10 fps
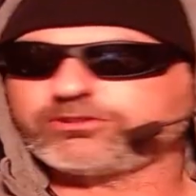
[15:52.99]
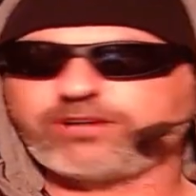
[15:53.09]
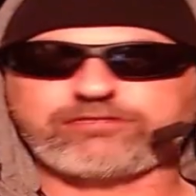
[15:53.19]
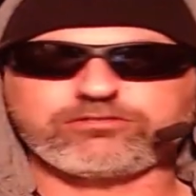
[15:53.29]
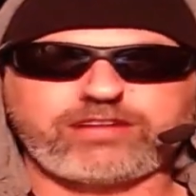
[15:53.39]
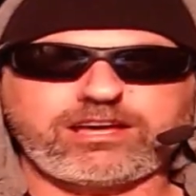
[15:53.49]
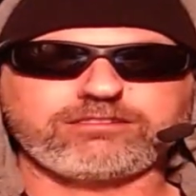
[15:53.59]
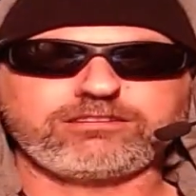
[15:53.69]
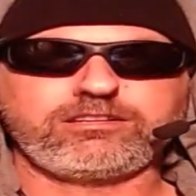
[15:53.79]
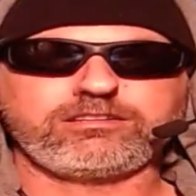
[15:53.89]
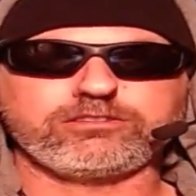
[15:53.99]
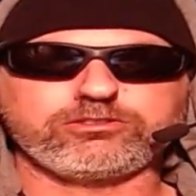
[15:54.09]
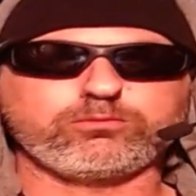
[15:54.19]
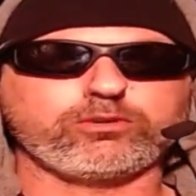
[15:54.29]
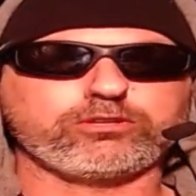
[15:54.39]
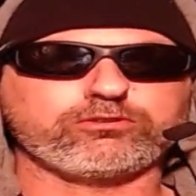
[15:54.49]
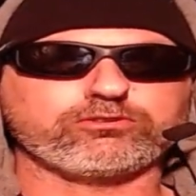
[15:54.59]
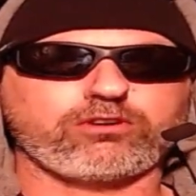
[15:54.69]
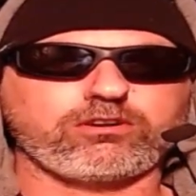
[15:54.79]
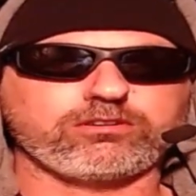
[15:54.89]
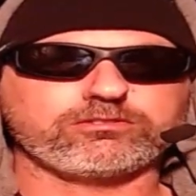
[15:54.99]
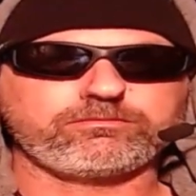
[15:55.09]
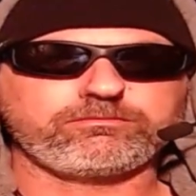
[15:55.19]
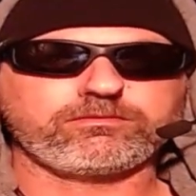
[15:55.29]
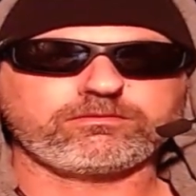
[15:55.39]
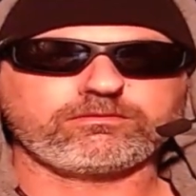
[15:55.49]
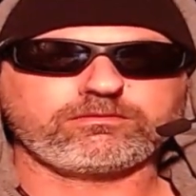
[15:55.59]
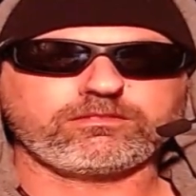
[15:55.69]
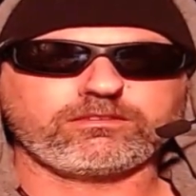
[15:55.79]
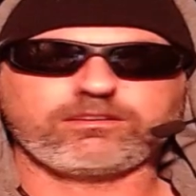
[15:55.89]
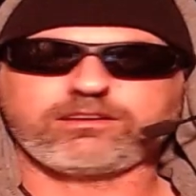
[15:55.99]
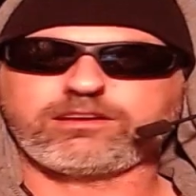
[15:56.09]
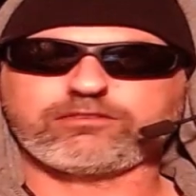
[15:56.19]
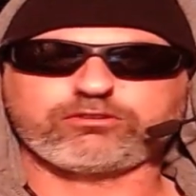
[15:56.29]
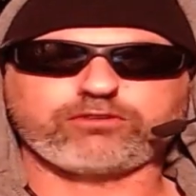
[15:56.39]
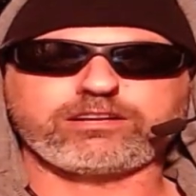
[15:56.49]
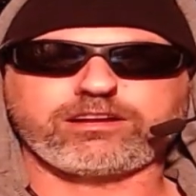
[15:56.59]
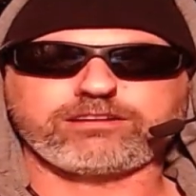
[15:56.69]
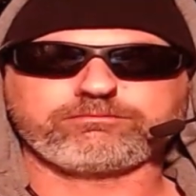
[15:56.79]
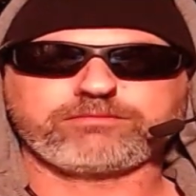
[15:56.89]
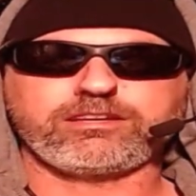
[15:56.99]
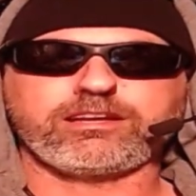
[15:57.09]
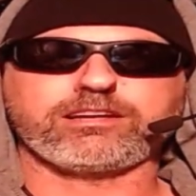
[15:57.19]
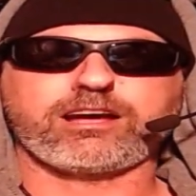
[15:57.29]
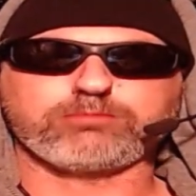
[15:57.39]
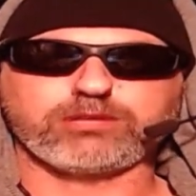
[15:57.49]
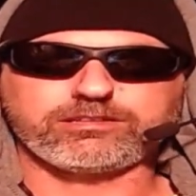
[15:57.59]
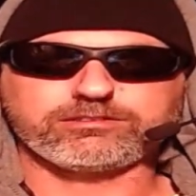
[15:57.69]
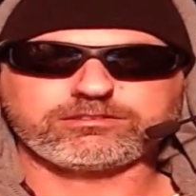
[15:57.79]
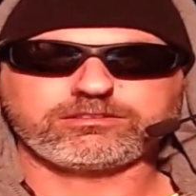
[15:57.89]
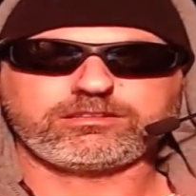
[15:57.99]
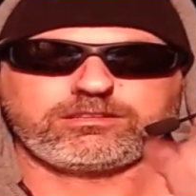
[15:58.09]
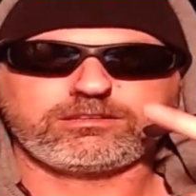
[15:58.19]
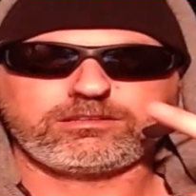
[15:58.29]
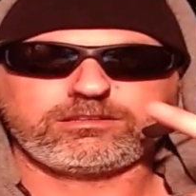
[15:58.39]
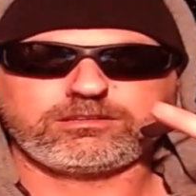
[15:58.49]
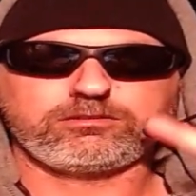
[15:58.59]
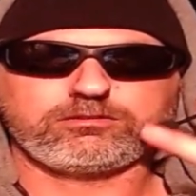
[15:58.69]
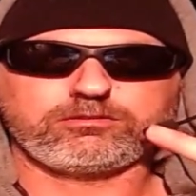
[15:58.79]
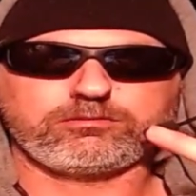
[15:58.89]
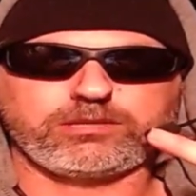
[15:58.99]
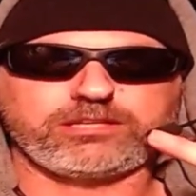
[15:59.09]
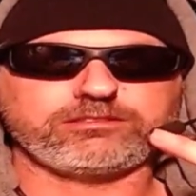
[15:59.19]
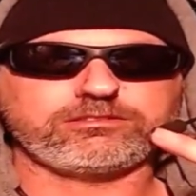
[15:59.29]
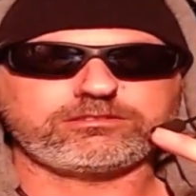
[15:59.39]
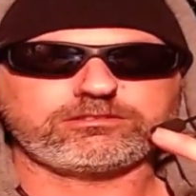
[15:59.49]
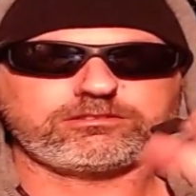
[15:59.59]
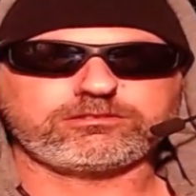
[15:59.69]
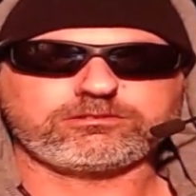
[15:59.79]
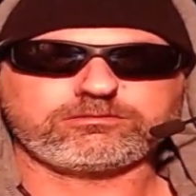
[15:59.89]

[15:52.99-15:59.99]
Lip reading: until after that, it's your boy Chris Cross. Have a great night, and God bless. Peace.